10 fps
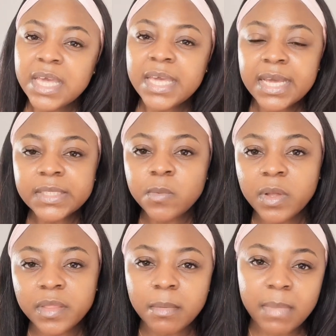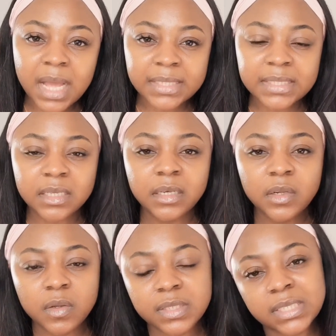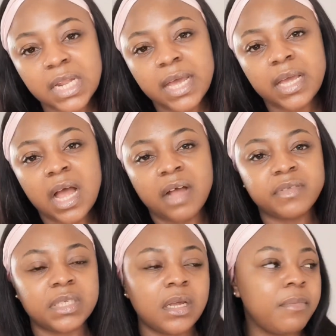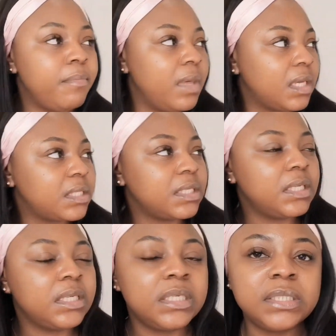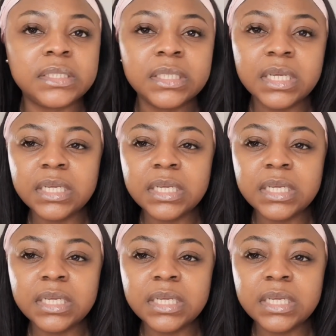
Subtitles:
here's what the mask looks like after mixing it,